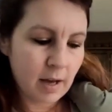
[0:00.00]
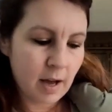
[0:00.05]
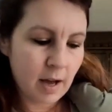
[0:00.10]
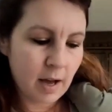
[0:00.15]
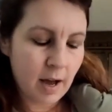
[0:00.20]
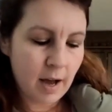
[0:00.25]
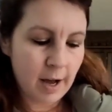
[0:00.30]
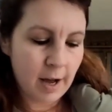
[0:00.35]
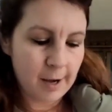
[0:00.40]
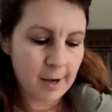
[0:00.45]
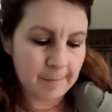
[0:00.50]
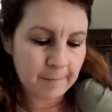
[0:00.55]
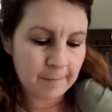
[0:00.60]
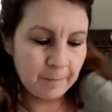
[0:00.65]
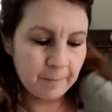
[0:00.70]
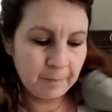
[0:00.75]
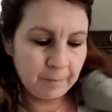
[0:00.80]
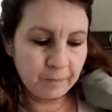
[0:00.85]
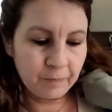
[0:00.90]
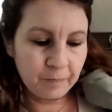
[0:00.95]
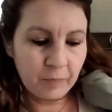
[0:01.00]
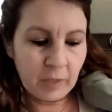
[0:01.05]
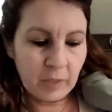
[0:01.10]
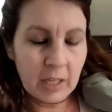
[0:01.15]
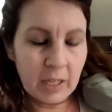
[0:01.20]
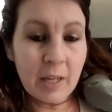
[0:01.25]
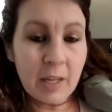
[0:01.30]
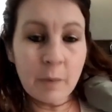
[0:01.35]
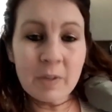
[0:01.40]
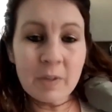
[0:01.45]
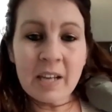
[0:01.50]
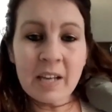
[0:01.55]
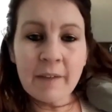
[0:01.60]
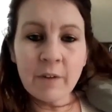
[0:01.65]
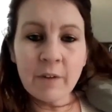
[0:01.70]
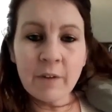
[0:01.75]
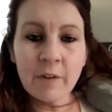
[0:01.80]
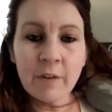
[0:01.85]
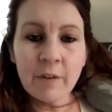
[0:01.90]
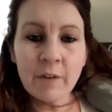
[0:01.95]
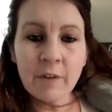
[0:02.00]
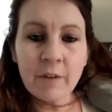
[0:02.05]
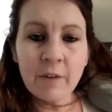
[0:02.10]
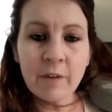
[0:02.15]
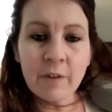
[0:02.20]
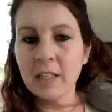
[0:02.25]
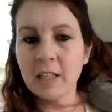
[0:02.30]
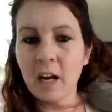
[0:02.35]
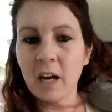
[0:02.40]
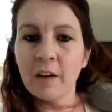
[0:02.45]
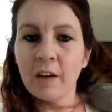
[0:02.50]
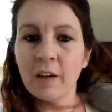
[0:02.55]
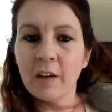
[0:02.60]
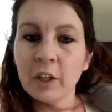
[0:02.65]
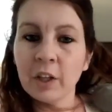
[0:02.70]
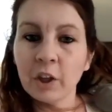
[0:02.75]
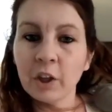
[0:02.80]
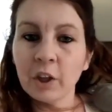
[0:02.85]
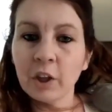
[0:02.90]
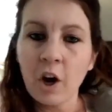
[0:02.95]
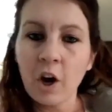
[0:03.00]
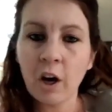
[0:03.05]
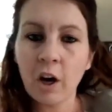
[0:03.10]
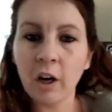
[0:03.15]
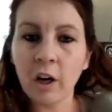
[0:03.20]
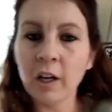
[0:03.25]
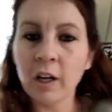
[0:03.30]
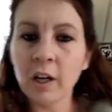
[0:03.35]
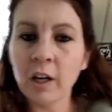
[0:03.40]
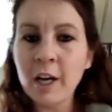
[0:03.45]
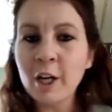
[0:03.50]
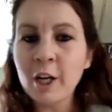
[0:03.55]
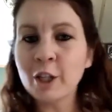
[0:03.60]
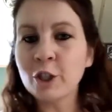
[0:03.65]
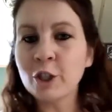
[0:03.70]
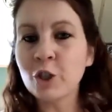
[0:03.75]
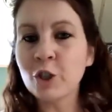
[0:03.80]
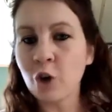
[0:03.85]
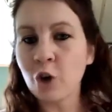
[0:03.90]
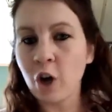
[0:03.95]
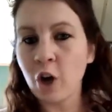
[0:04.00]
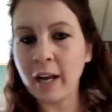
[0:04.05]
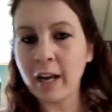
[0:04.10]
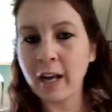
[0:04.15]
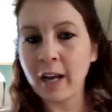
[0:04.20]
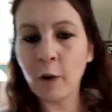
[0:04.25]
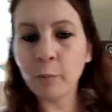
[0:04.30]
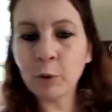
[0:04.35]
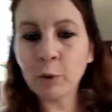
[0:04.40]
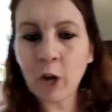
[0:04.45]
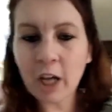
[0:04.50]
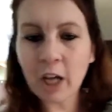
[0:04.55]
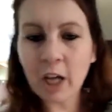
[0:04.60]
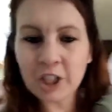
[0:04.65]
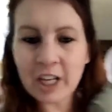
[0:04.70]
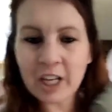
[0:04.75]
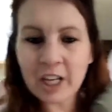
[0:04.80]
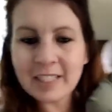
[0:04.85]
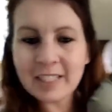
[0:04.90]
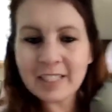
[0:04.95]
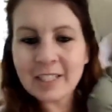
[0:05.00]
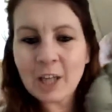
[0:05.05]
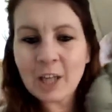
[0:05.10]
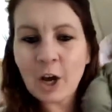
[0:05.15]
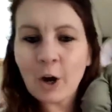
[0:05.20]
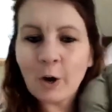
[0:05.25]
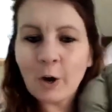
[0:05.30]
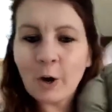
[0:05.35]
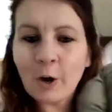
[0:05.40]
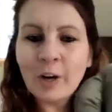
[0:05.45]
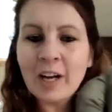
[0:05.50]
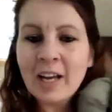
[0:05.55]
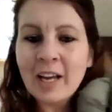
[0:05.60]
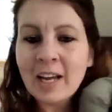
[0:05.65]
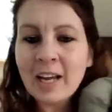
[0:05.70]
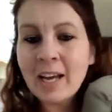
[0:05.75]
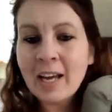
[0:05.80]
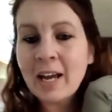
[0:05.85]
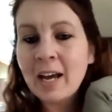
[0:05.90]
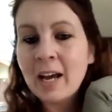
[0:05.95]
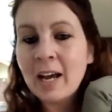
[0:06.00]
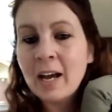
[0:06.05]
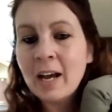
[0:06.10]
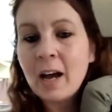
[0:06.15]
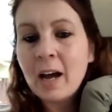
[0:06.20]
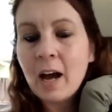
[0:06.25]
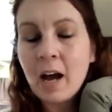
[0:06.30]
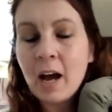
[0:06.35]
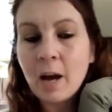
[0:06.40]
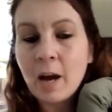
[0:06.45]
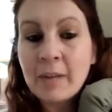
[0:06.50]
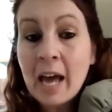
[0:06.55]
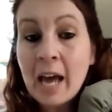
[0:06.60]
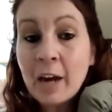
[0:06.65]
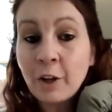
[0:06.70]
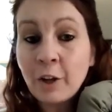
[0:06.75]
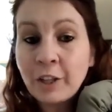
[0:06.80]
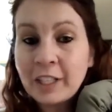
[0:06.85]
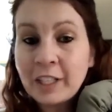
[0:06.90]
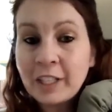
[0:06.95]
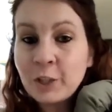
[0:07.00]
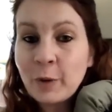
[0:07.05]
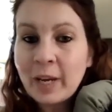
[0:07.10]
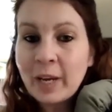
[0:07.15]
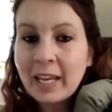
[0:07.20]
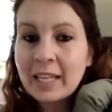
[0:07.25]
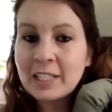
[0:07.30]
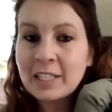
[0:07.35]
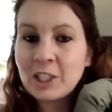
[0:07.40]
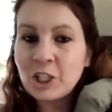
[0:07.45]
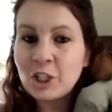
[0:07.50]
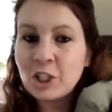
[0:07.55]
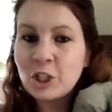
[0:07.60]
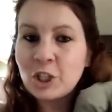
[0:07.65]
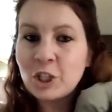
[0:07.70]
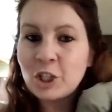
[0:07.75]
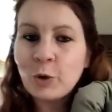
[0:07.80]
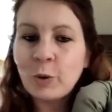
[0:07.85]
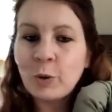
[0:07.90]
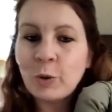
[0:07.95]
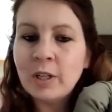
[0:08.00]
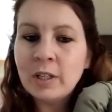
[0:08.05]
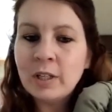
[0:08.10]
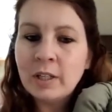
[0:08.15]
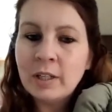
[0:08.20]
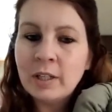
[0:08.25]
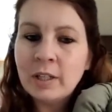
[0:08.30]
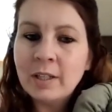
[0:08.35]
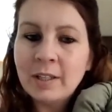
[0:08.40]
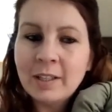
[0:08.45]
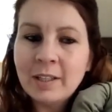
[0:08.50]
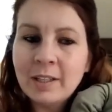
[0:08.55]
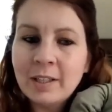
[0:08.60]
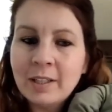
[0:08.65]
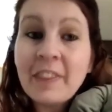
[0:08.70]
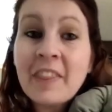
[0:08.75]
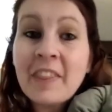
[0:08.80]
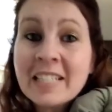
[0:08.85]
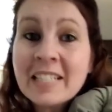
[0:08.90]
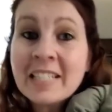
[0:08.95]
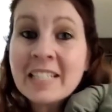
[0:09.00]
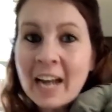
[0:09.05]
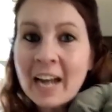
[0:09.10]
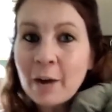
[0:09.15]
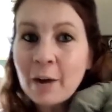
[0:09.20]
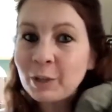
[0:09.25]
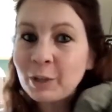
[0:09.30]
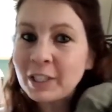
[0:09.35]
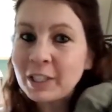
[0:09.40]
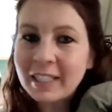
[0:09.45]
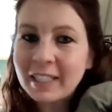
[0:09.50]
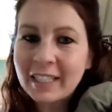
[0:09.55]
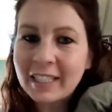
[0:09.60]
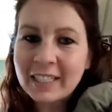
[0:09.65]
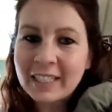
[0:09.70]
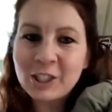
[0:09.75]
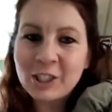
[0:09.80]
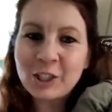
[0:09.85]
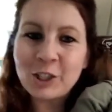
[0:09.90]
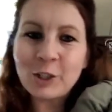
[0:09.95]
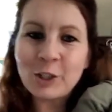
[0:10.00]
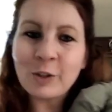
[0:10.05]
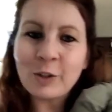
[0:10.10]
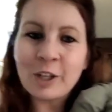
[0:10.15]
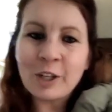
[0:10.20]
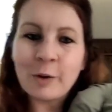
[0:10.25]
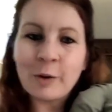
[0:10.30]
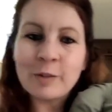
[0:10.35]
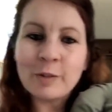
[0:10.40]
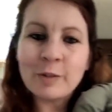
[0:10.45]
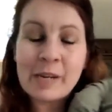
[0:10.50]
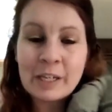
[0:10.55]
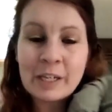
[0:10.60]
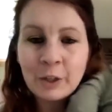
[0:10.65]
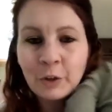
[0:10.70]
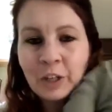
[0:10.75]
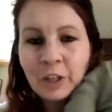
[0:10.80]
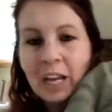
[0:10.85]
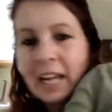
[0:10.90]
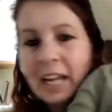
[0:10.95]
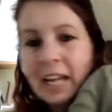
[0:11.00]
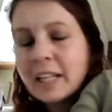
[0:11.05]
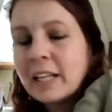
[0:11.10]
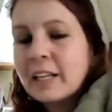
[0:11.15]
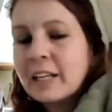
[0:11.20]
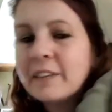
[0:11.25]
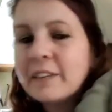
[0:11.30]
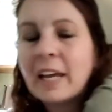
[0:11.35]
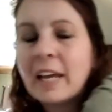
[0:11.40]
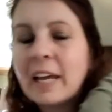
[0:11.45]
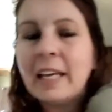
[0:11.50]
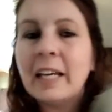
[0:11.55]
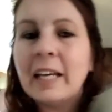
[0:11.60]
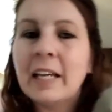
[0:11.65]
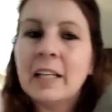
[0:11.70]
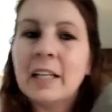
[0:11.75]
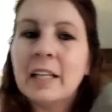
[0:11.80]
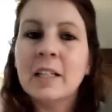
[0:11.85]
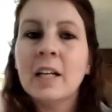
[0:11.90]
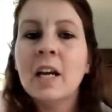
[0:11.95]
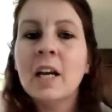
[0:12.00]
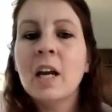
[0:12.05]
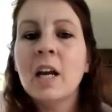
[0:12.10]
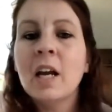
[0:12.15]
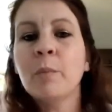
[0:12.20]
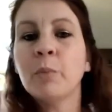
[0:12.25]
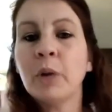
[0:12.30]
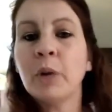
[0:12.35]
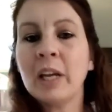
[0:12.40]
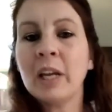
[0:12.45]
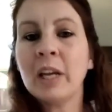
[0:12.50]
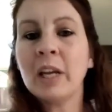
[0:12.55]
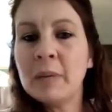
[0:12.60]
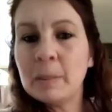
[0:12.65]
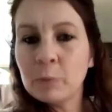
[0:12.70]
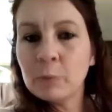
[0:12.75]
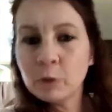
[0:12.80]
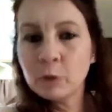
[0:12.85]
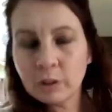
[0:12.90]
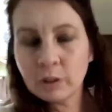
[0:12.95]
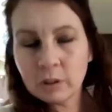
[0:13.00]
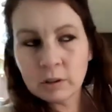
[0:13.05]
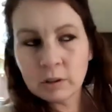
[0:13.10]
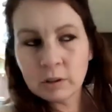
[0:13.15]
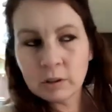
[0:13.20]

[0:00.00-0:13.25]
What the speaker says: because I was never a fan of the long, drawn out projects. So not only do I get to do the things that I really like to do, you know, being creative and bringing people